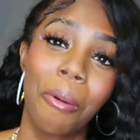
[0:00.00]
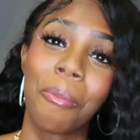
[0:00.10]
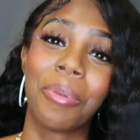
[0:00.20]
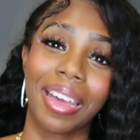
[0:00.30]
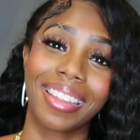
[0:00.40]

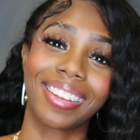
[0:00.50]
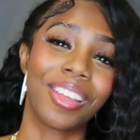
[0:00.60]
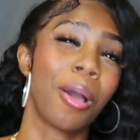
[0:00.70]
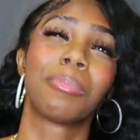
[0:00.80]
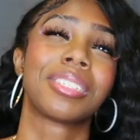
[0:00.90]
But
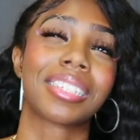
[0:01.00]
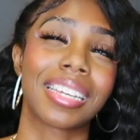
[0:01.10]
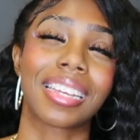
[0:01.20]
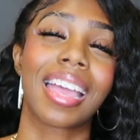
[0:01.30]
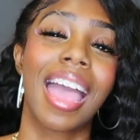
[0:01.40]
no, I'm just
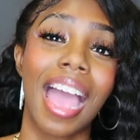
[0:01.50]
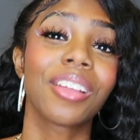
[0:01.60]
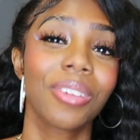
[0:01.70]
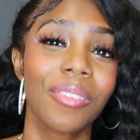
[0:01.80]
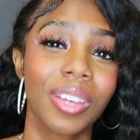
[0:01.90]
kidding. I
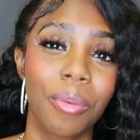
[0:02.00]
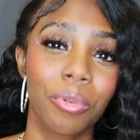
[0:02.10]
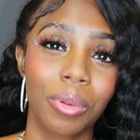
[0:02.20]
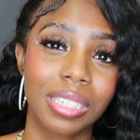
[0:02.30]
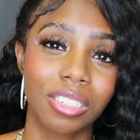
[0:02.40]
do have a couple
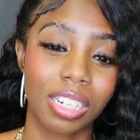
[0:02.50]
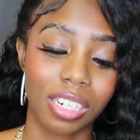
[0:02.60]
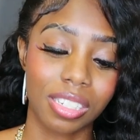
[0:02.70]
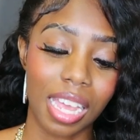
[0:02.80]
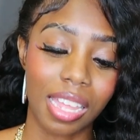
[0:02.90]
race
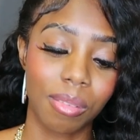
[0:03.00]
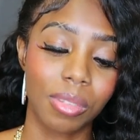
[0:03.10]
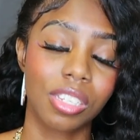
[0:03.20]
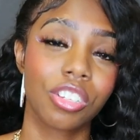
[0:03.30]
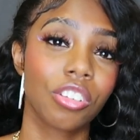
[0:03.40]
trainers and the
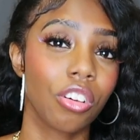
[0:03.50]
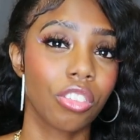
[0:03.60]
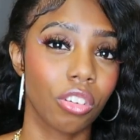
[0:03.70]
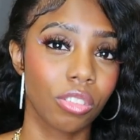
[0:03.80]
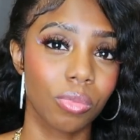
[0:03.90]
material on
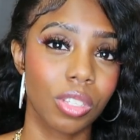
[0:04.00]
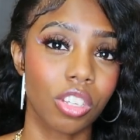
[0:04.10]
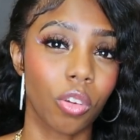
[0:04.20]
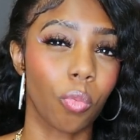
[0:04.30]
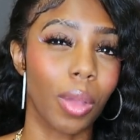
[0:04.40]
those ones
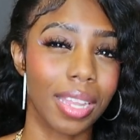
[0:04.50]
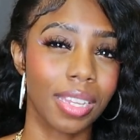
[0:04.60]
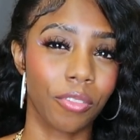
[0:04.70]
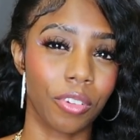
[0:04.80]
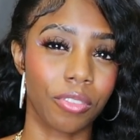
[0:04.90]
are way
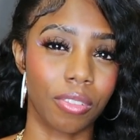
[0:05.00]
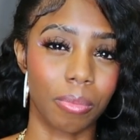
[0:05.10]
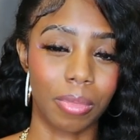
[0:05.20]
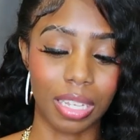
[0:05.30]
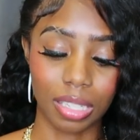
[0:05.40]
different
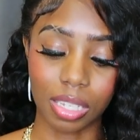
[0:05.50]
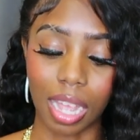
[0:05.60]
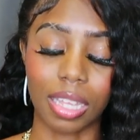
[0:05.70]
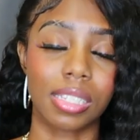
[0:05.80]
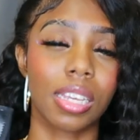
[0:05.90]
from this. I
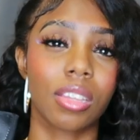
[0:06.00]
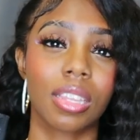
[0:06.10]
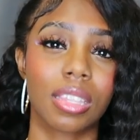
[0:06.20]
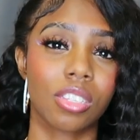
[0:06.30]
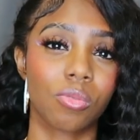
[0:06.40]
can tell
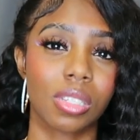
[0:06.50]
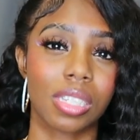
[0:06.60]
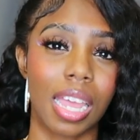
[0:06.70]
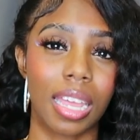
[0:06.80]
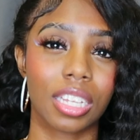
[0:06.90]
that this
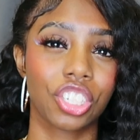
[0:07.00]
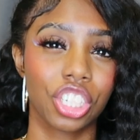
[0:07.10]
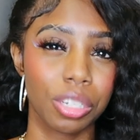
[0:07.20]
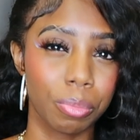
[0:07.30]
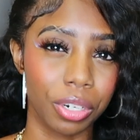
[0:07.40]
was like
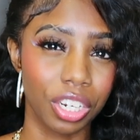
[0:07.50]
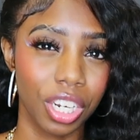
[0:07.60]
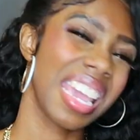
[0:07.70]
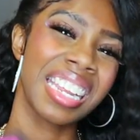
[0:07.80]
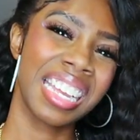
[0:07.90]
cheaper.
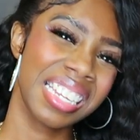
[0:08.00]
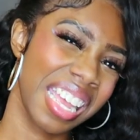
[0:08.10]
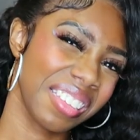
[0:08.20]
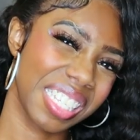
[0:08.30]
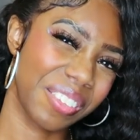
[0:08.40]
And it kind of
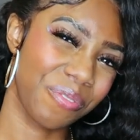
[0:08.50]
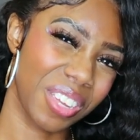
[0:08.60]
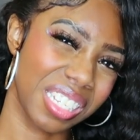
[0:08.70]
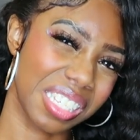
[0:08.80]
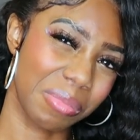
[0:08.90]
has this
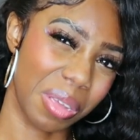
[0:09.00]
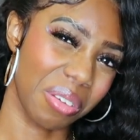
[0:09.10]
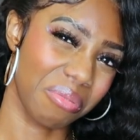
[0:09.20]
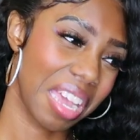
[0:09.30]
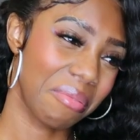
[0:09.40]
funny
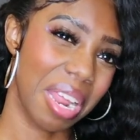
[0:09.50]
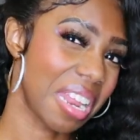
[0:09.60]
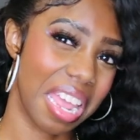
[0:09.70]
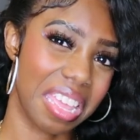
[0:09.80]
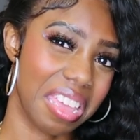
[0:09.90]
smell. I'm not
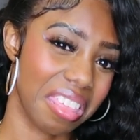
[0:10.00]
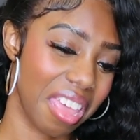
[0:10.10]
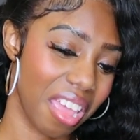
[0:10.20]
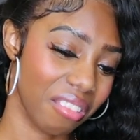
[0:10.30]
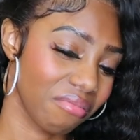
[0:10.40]
liking
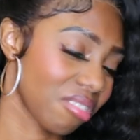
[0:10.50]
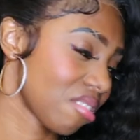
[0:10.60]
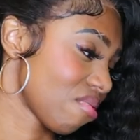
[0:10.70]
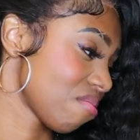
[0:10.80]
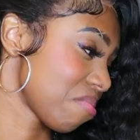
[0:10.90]
that.
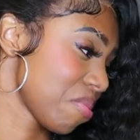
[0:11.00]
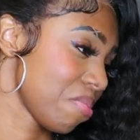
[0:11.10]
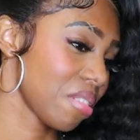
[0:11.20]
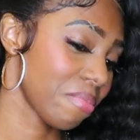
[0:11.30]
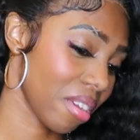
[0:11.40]
So I'm going to
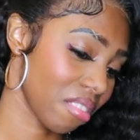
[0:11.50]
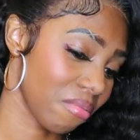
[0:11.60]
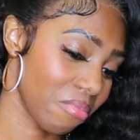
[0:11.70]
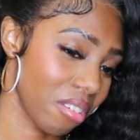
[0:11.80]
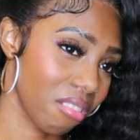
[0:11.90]
put it back in
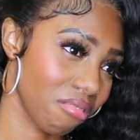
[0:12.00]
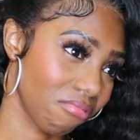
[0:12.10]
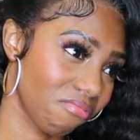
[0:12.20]
the bag.